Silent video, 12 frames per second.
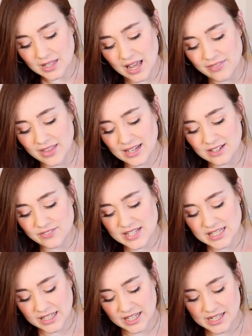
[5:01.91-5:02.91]
And then
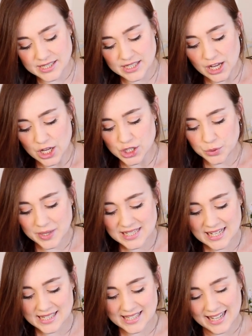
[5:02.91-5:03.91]
Leviticus
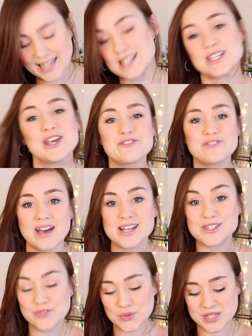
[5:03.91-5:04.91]
26
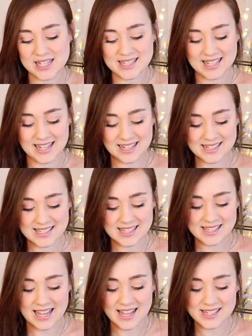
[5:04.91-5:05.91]
verse 46
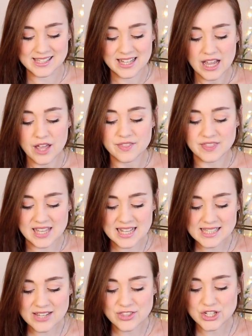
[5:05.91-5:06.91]
says,
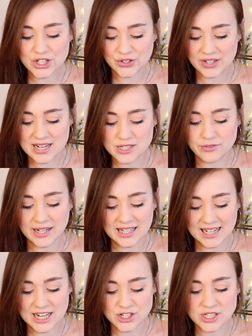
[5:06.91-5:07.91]
These are the decrees,
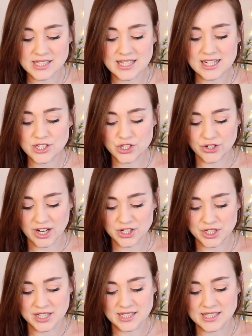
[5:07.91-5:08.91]
regulations and
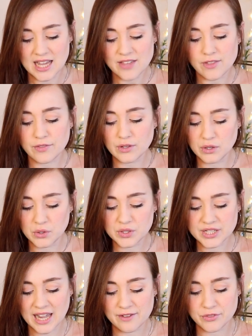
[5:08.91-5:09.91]
instructions that the
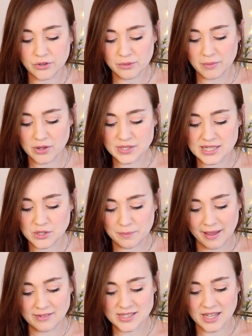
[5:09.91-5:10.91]
Lord gave through Moses on
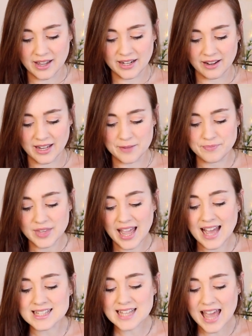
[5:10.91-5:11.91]
Mount Sinai
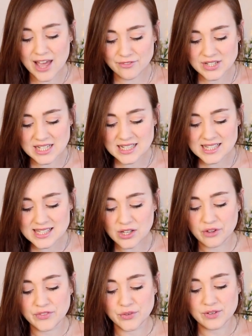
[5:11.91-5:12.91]
as evidence
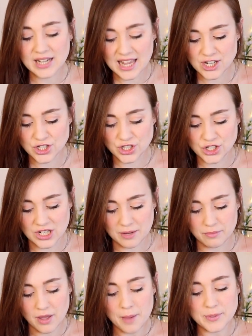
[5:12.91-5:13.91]
of the
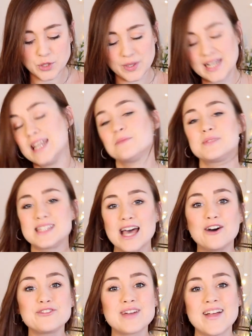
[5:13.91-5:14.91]
relationship between
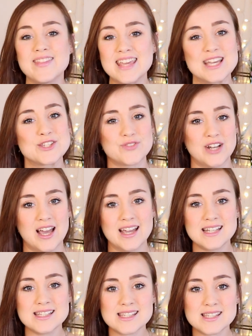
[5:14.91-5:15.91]
himself and the
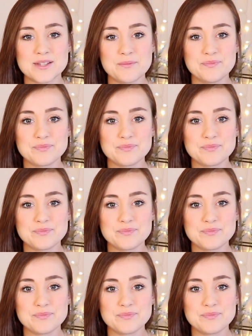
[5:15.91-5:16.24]
Israelites.